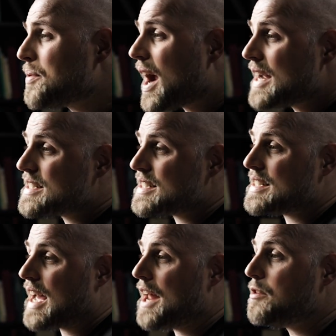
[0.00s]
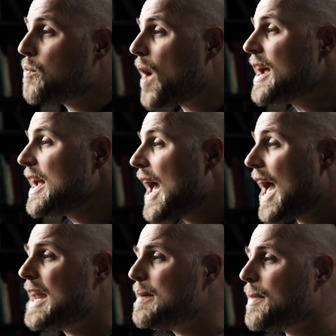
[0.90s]
prices and why
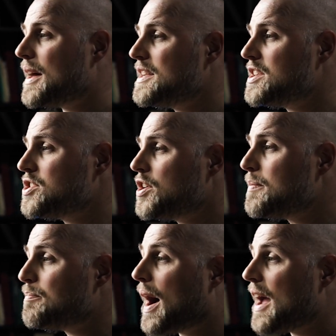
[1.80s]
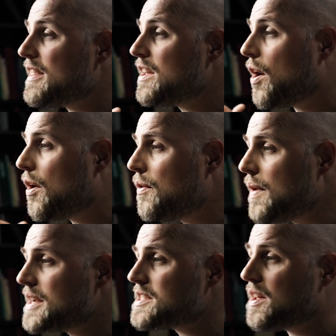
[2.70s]
anybody should buy the
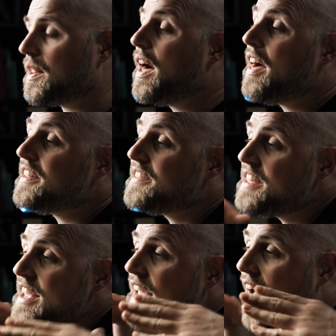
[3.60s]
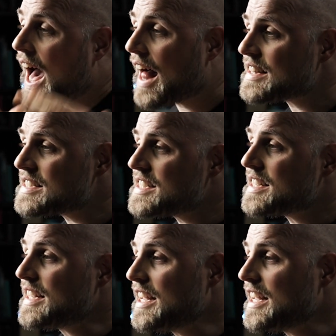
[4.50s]
original, the Halcyon